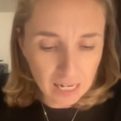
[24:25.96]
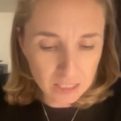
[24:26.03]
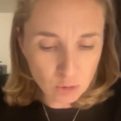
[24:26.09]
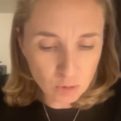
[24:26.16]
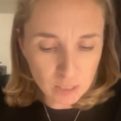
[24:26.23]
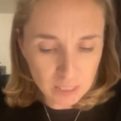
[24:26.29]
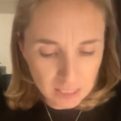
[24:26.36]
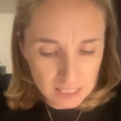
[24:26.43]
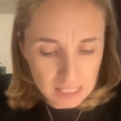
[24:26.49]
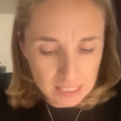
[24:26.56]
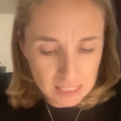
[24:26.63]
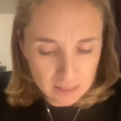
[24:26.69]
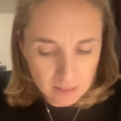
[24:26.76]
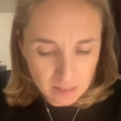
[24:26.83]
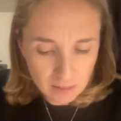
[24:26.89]
So it
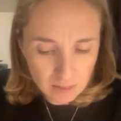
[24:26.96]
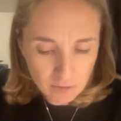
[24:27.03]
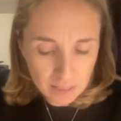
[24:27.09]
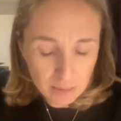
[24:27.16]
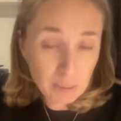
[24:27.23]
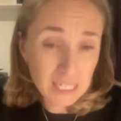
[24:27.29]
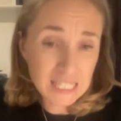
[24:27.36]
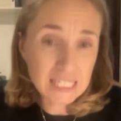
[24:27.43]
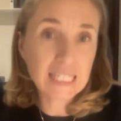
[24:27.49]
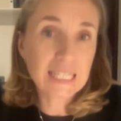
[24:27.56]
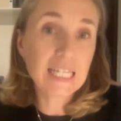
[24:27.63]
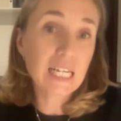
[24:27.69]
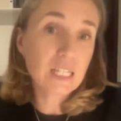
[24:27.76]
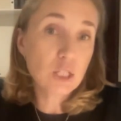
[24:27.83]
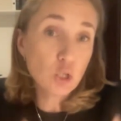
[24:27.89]
is because it
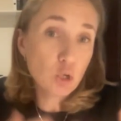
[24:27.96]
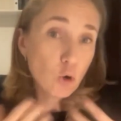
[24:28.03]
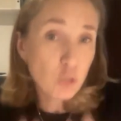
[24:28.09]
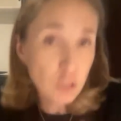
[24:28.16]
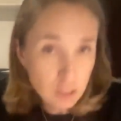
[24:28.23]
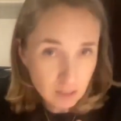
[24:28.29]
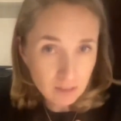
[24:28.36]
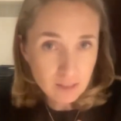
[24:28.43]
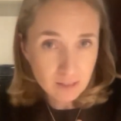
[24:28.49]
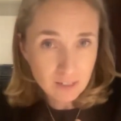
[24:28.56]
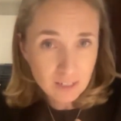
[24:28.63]
doesn't cost us